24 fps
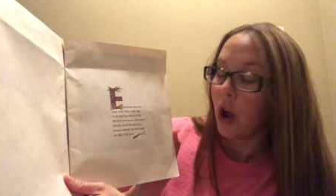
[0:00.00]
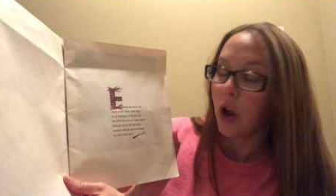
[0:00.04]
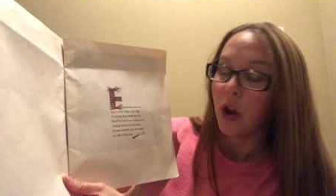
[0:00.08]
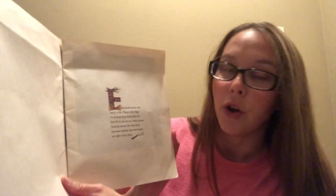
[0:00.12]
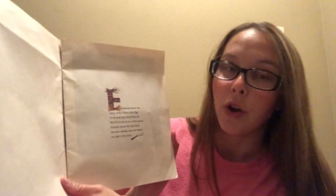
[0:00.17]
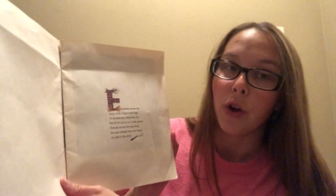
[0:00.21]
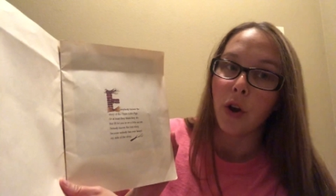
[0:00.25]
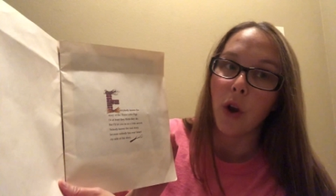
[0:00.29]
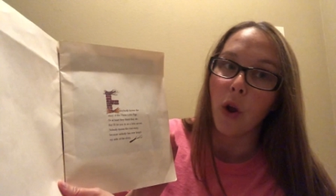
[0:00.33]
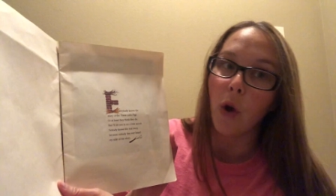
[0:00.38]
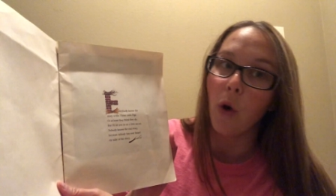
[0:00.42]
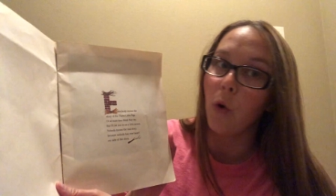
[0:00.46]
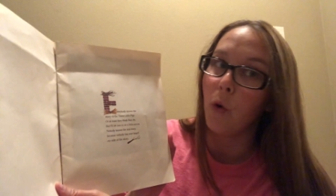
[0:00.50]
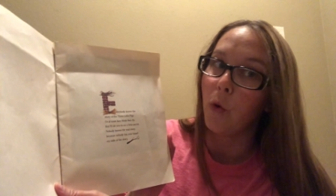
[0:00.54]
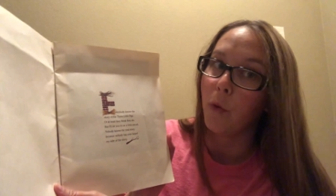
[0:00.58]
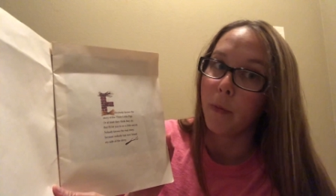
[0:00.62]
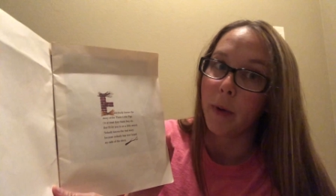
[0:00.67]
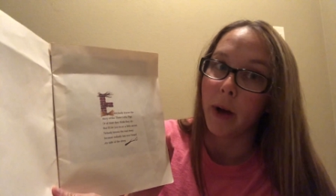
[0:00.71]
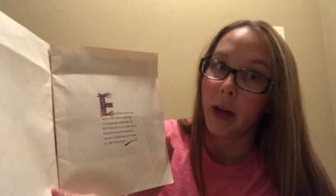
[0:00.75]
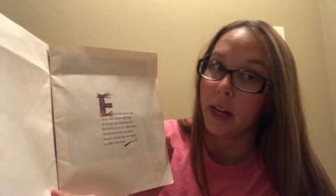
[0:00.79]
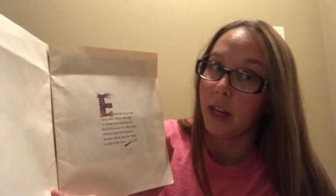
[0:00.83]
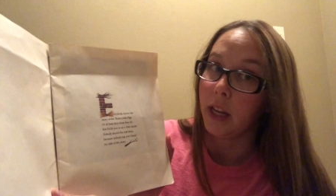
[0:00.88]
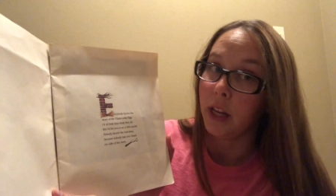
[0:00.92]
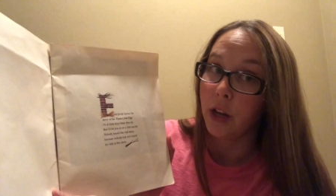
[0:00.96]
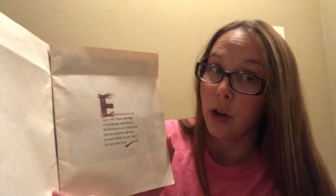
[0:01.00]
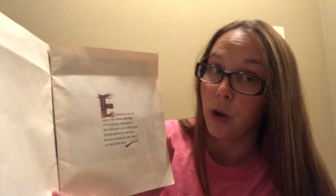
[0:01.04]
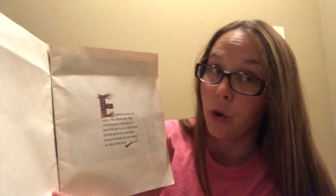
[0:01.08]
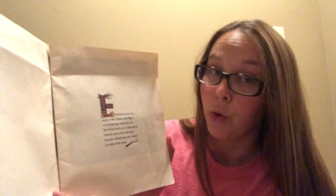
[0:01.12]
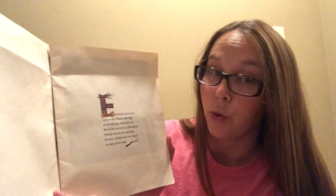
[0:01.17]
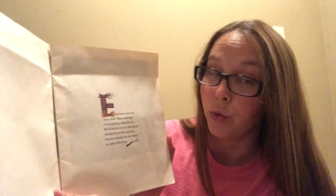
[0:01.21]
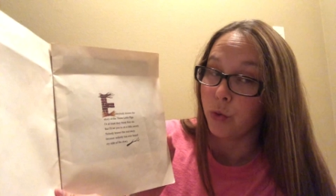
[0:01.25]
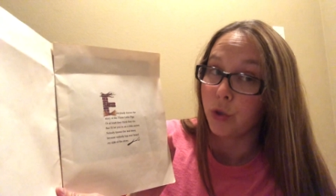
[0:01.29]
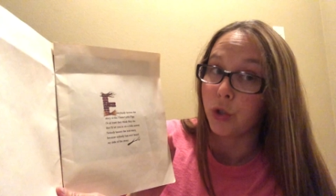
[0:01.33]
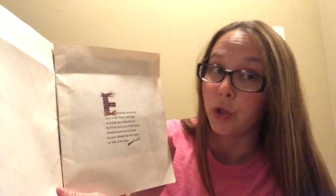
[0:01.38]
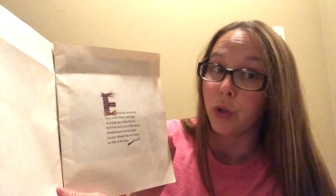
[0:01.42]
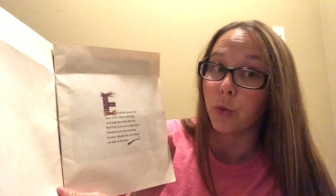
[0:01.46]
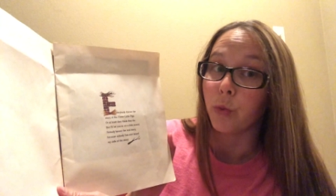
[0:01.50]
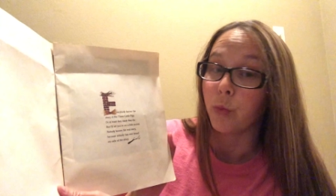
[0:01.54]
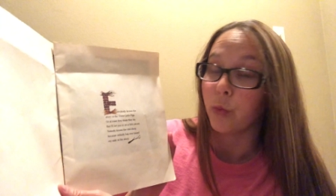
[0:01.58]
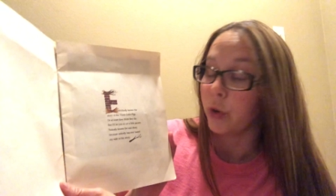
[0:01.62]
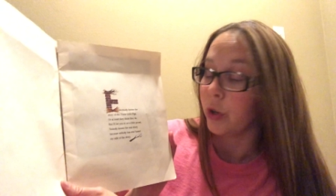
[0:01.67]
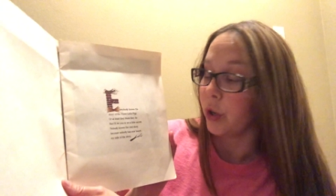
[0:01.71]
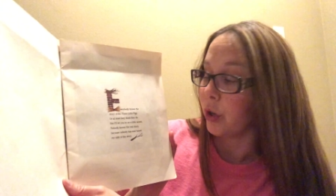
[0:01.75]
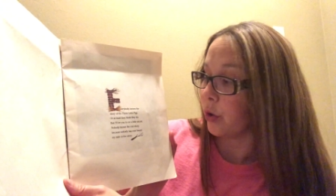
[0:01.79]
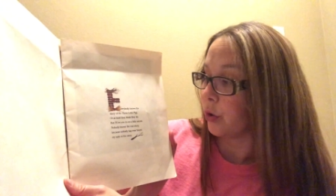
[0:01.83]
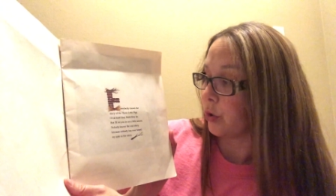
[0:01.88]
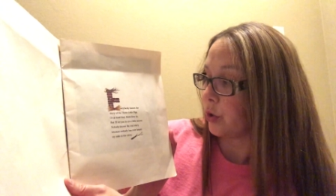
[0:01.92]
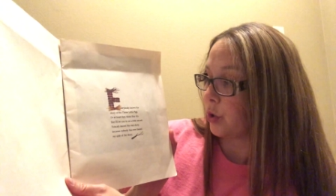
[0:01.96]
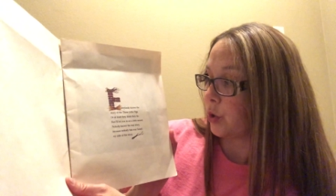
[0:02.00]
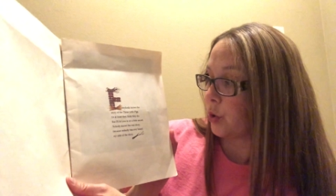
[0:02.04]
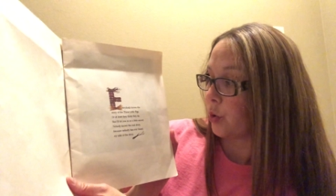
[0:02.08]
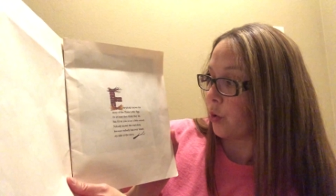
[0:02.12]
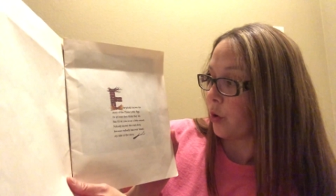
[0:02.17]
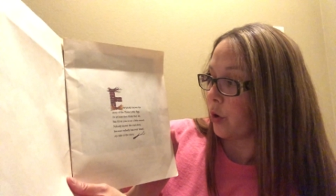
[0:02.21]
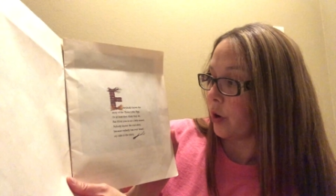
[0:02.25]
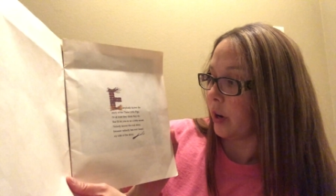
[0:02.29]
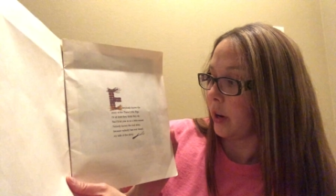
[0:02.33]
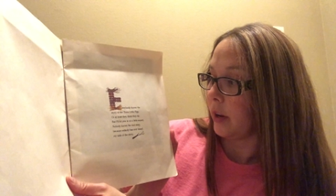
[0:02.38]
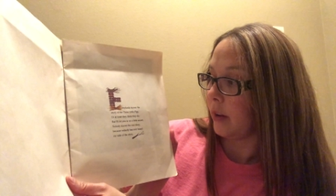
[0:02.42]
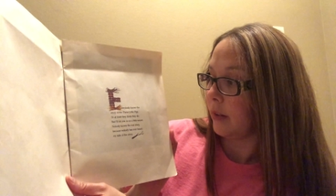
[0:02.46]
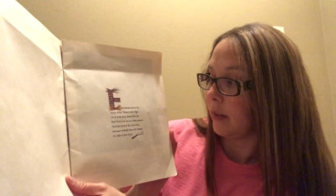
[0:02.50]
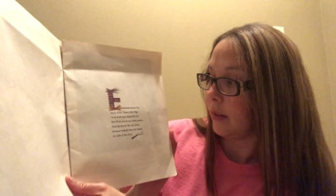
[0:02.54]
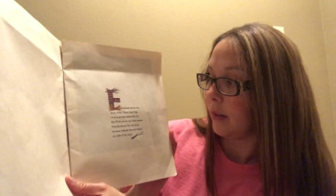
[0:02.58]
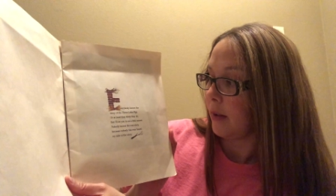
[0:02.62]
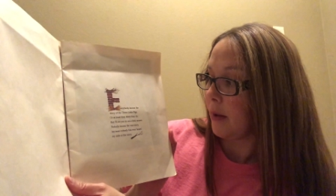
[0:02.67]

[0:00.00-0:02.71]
Nobody knows the real story,